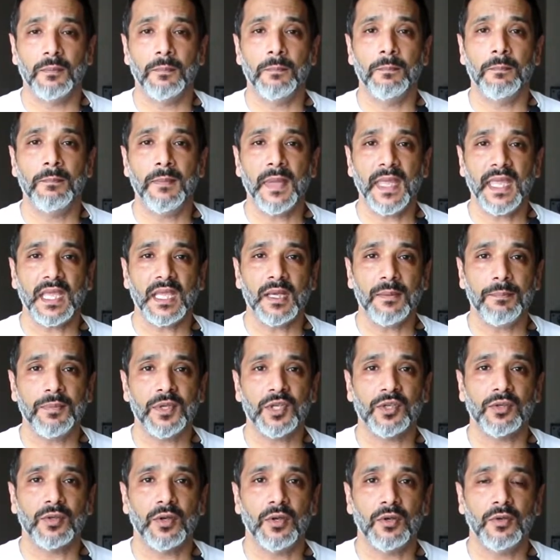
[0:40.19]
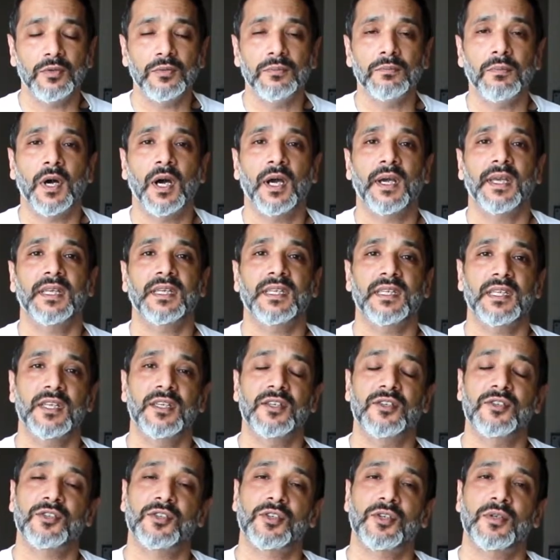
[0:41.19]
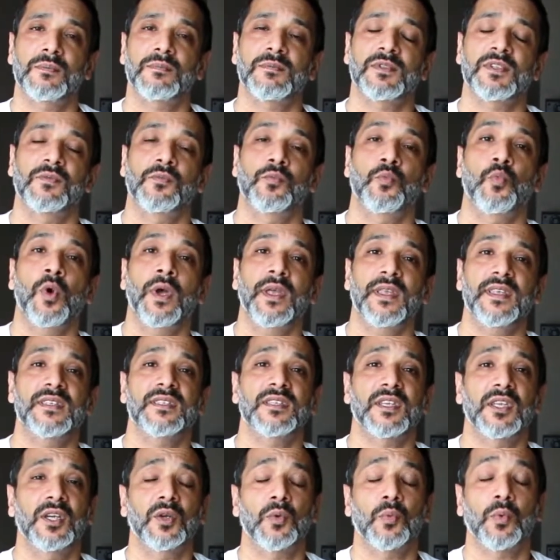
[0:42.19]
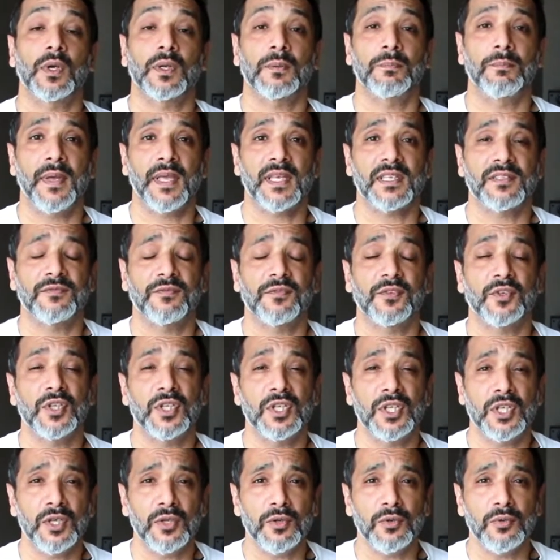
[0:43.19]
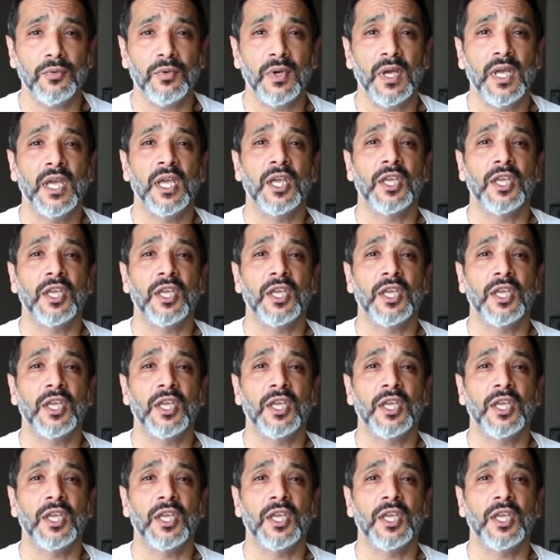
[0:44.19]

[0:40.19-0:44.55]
Make up your own mind in terms of what is going to work best for you,